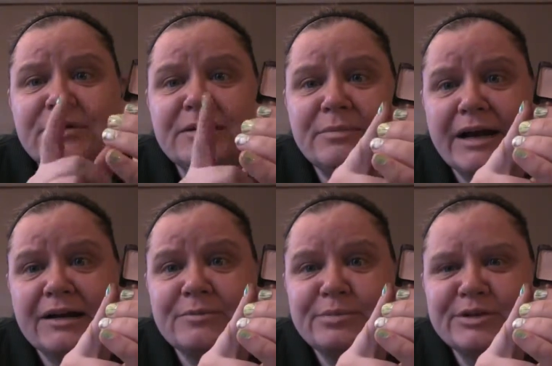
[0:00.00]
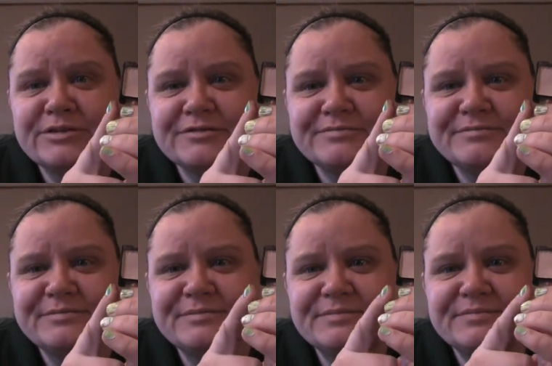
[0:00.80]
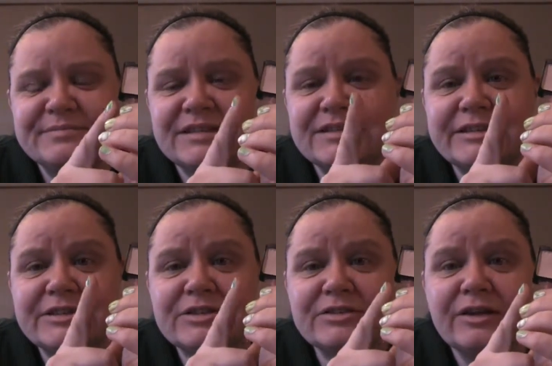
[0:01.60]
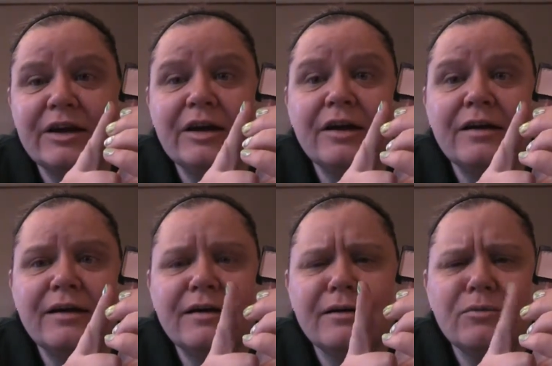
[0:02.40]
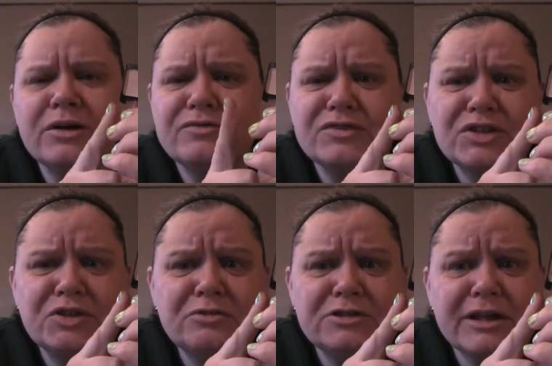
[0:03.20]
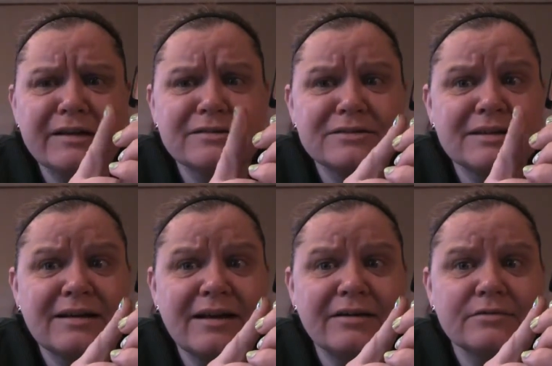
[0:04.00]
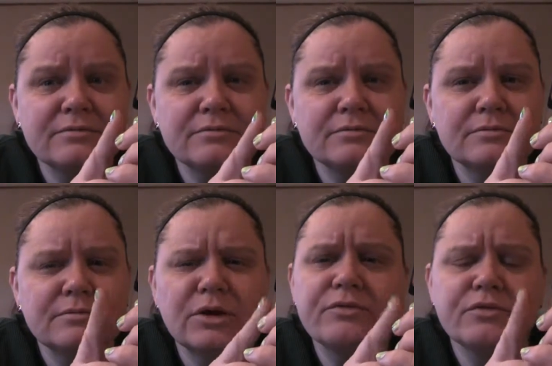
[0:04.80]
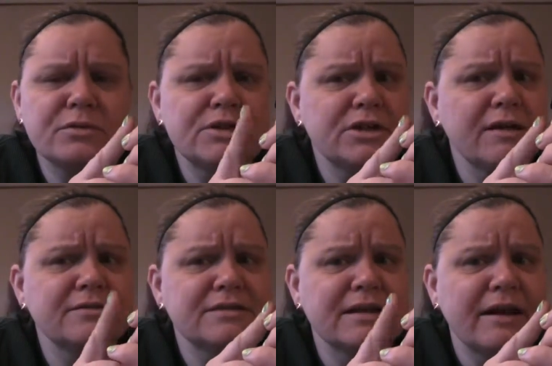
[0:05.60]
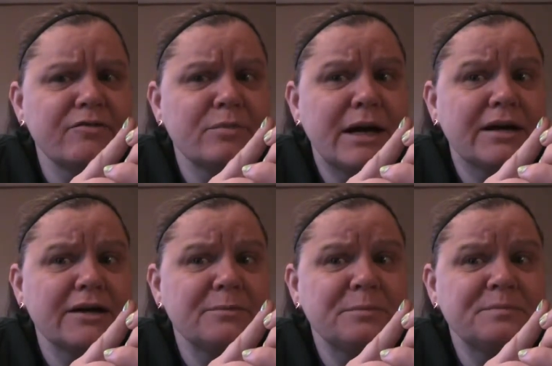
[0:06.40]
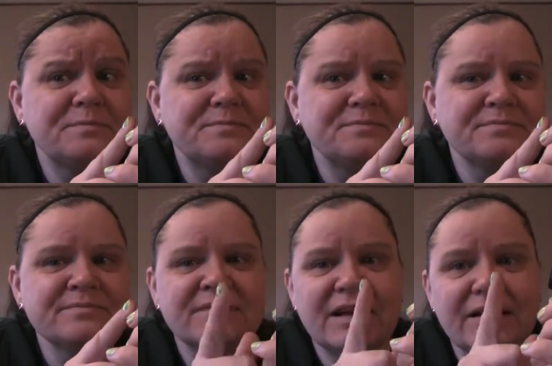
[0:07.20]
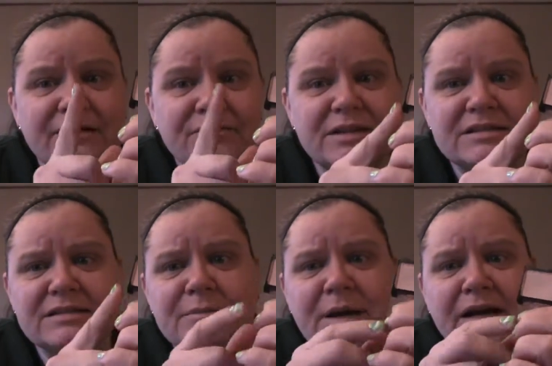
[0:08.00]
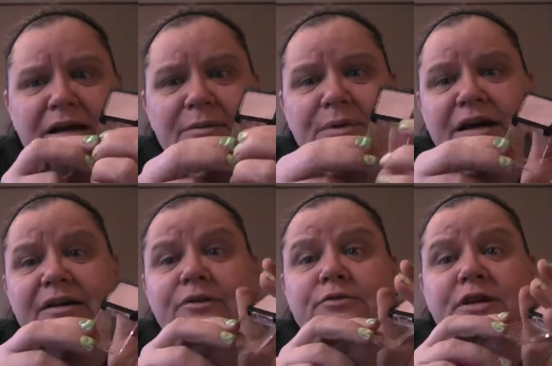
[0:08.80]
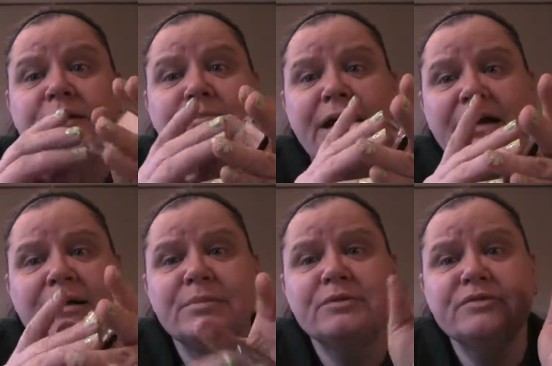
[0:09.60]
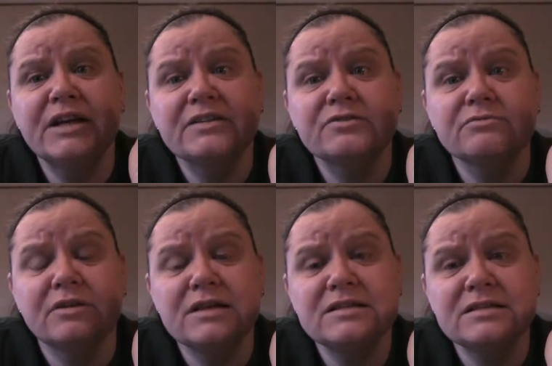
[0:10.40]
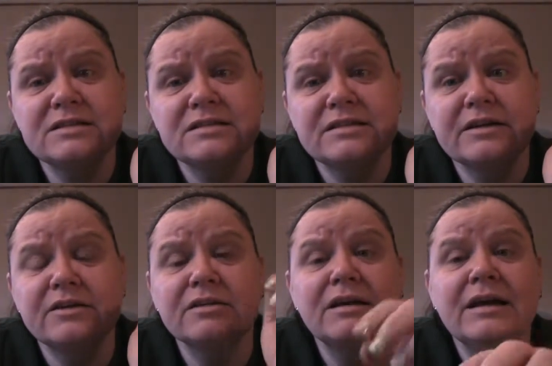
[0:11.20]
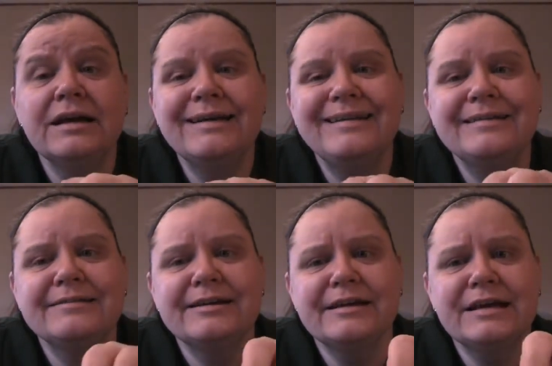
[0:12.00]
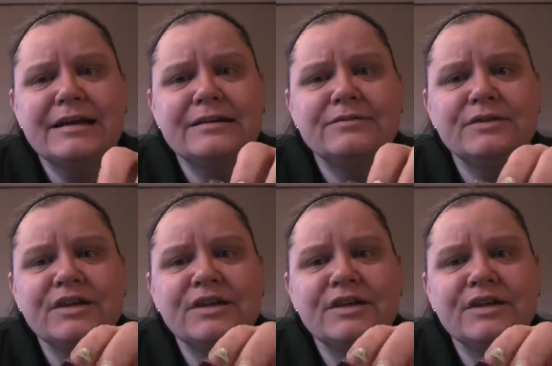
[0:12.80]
a backup. This is one of 3 shadows that I have a backup. I have this in a backup, I have a backup of NYX Rust in a single, and I have